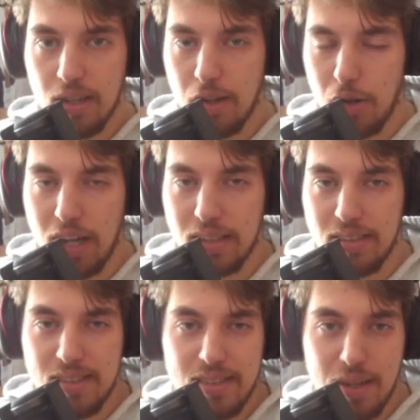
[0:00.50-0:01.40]
Alright,
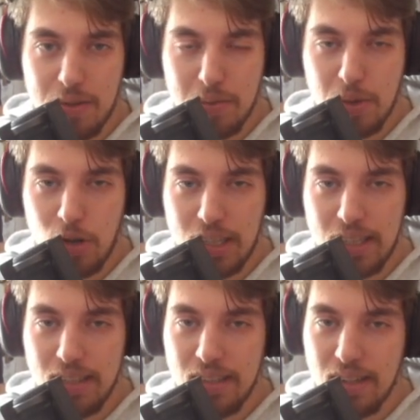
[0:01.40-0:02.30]
this is Davor from
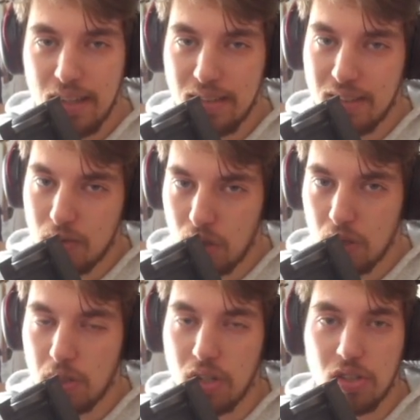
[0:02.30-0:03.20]
Derokki, and in this video
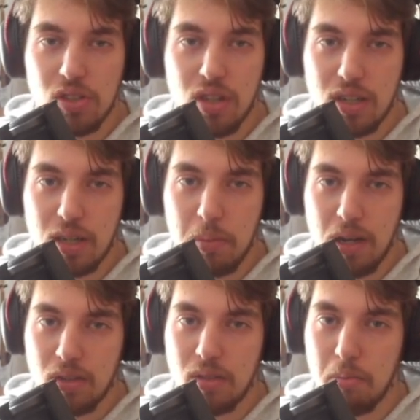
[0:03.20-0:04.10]
we're going to talk
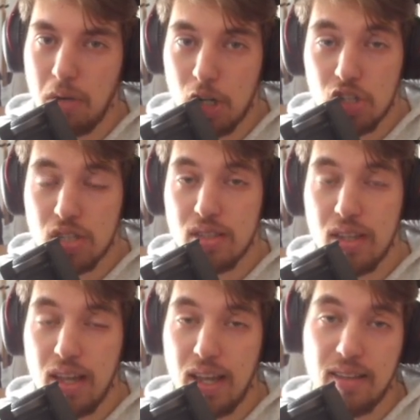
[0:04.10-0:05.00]
about margin
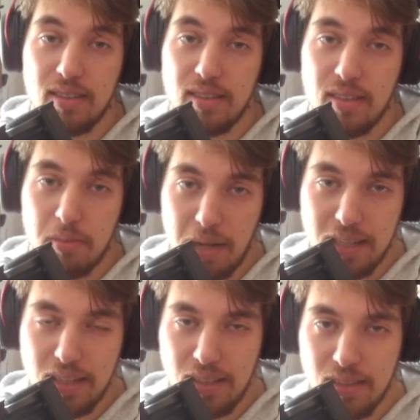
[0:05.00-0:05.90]
and
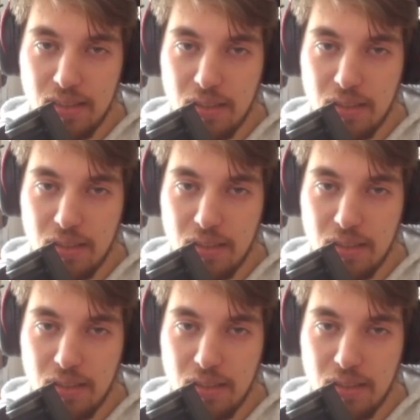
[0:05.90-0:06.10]
padding